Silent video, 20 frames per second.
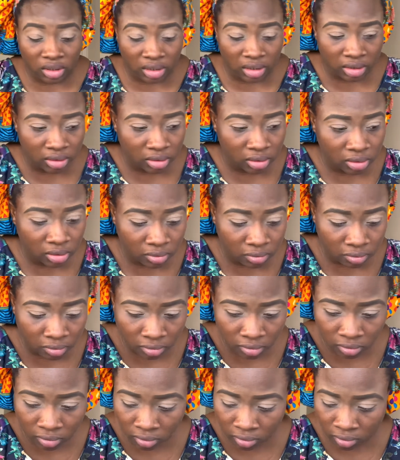guys?
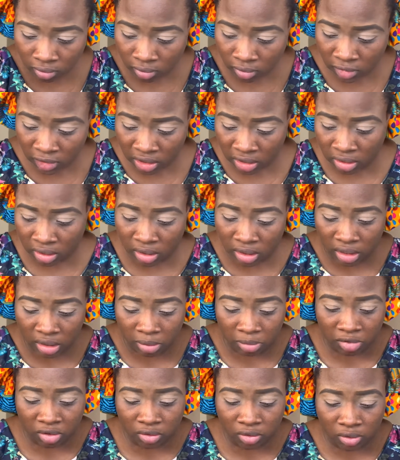
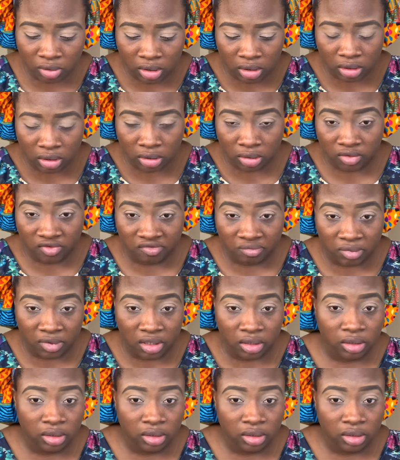I'm gonna clean off my